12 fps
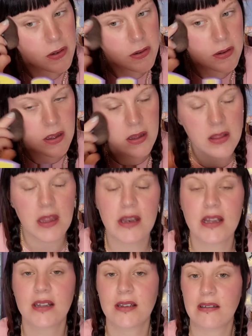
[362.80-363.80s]
look,
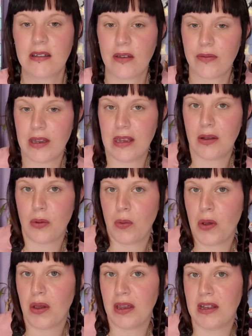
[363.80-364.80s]
then this is definitely going to
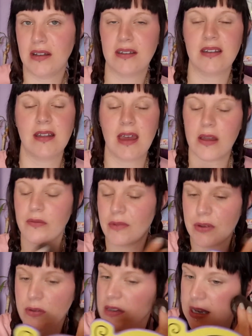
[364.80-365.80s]
work into that
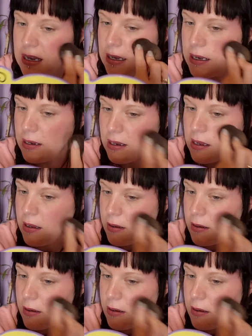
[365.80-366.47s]
routine.